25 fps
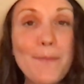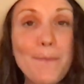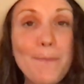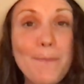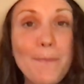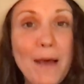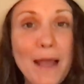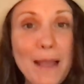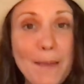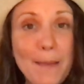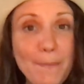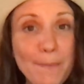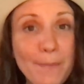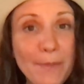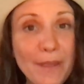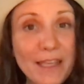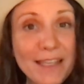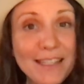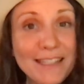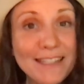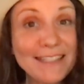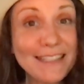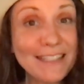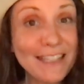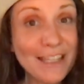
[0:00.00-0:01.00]
my
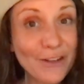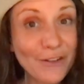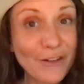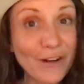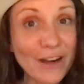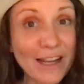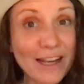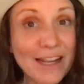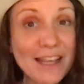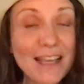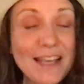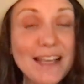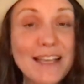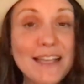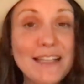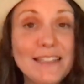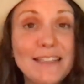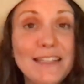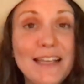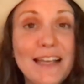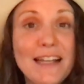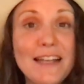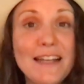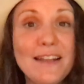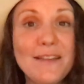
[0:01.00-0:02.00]
big secret is
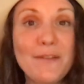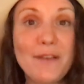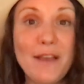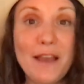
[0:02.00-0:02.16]
that,